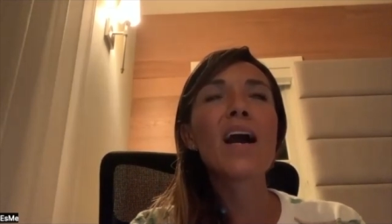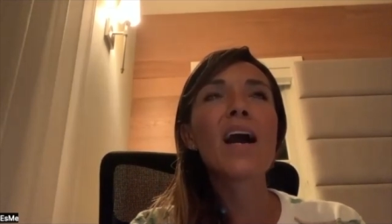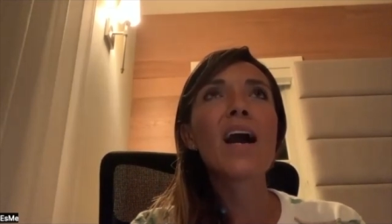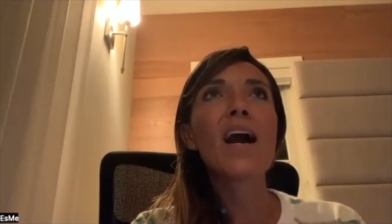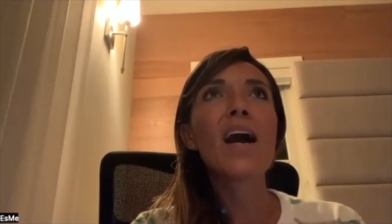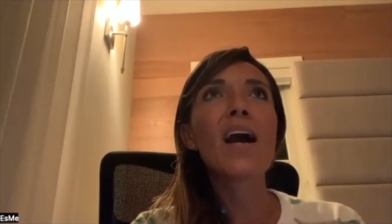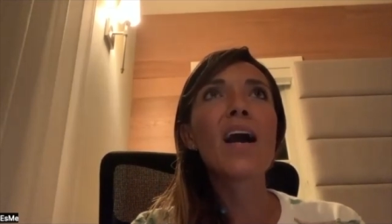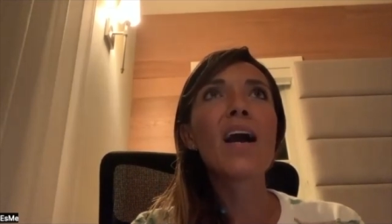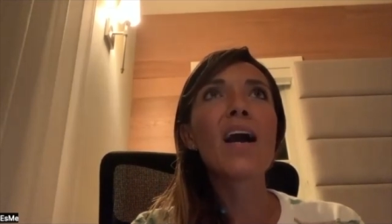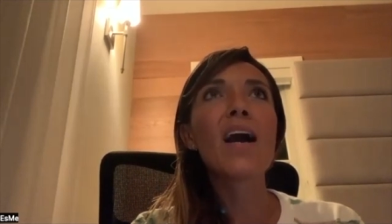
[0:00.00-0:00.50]

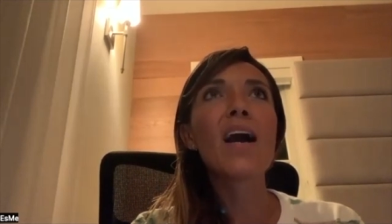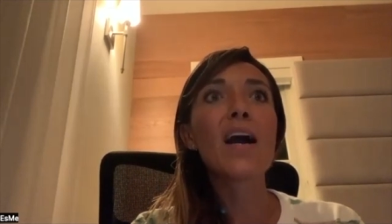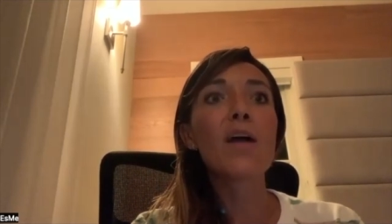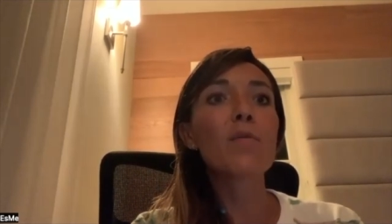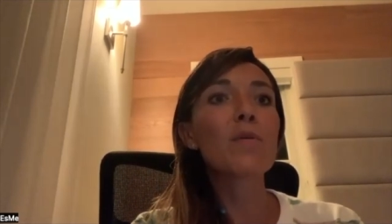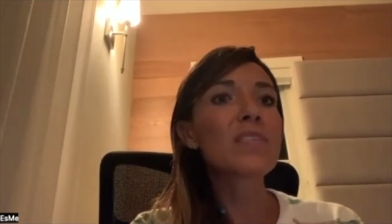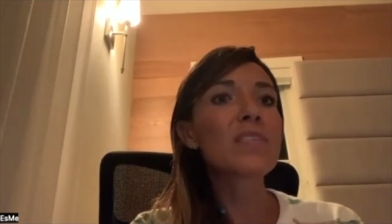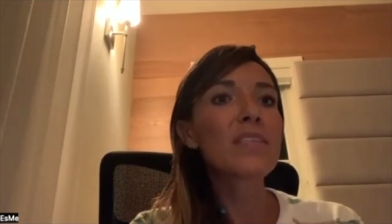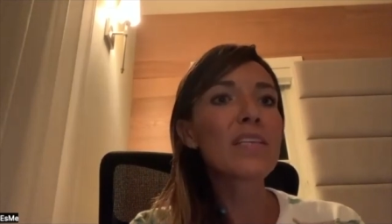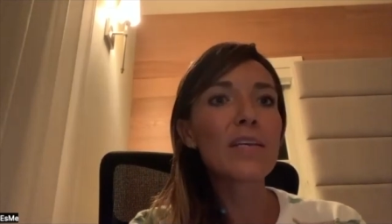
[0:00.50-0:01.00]
uh, I
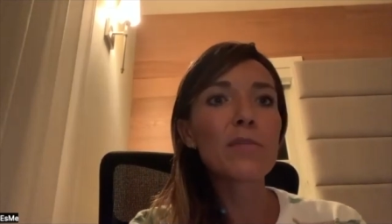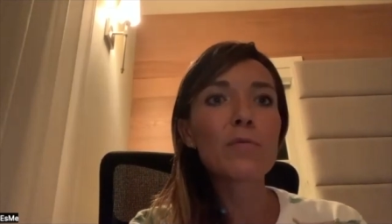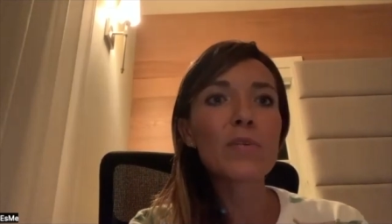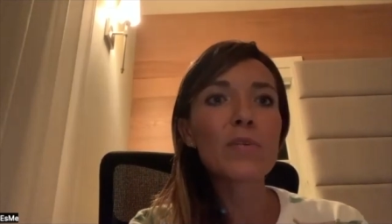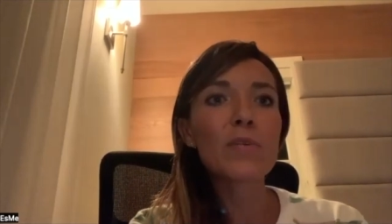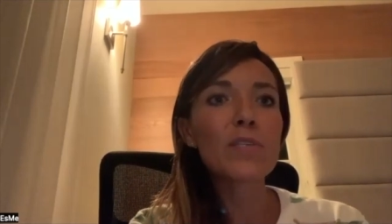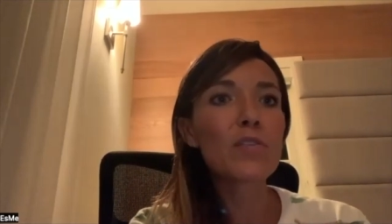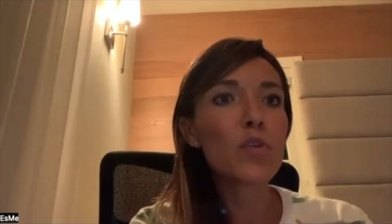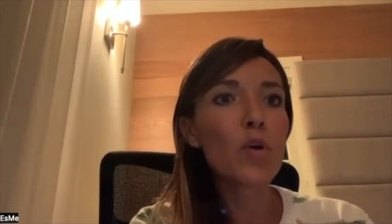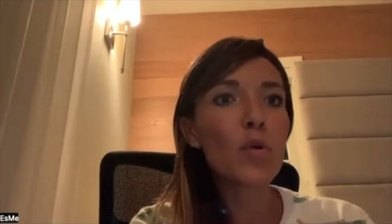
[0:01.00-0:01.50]
was it
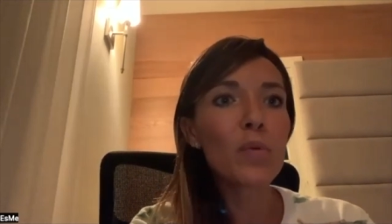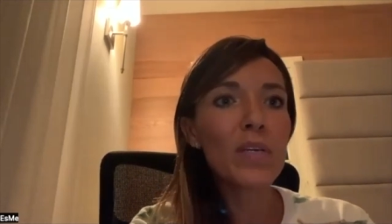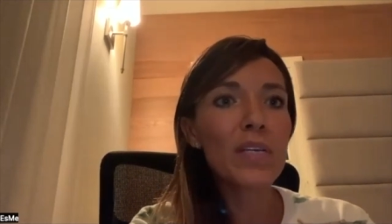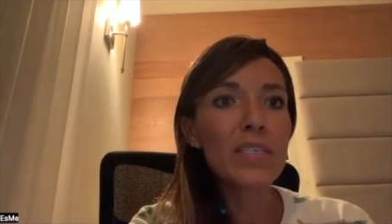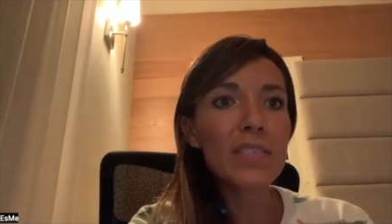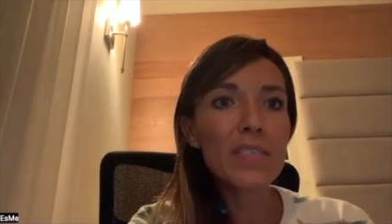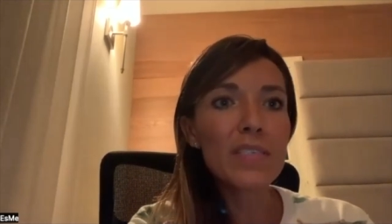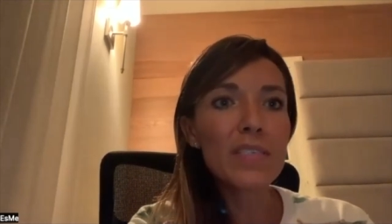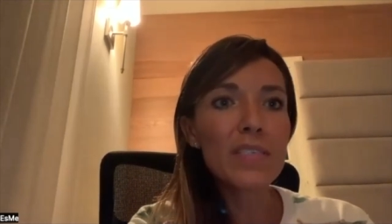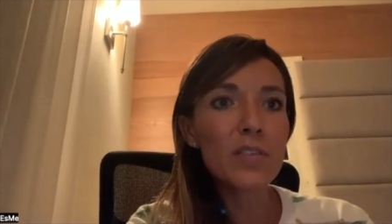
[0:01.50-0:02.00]
was so
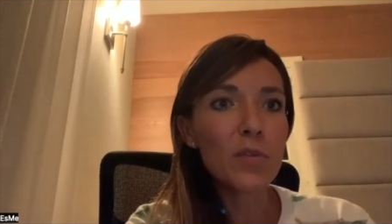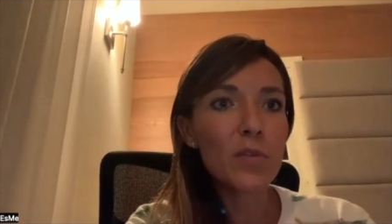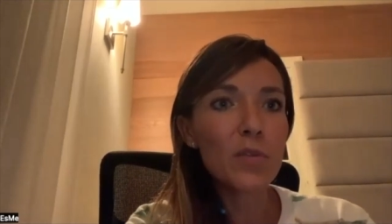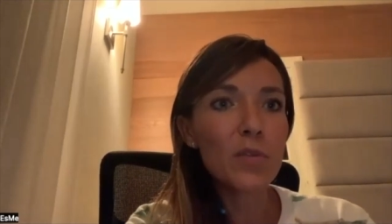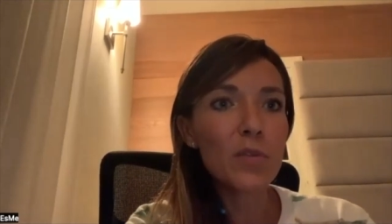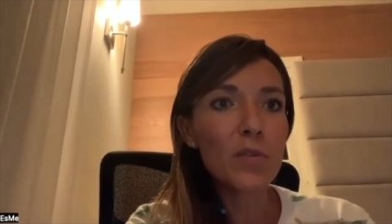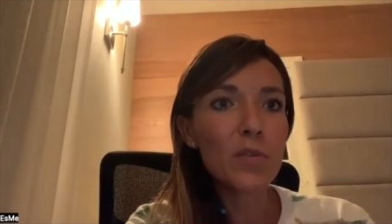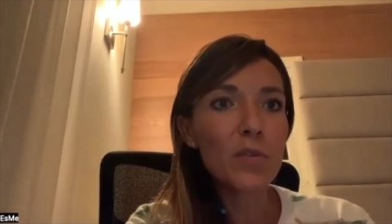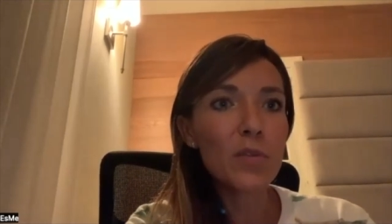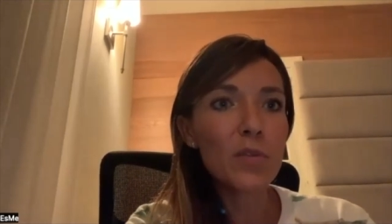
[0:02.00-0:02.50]
easy to be
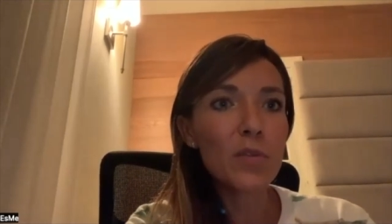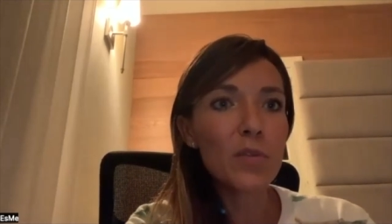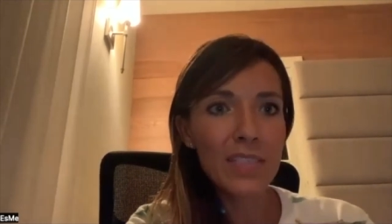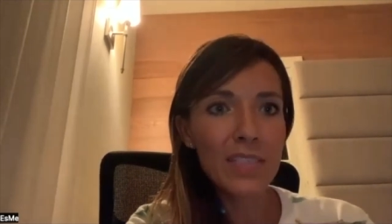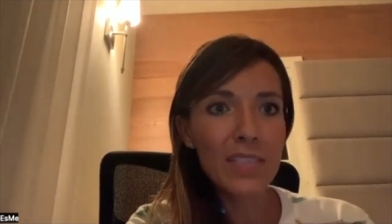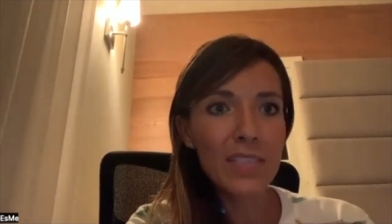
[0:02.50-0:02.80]
present,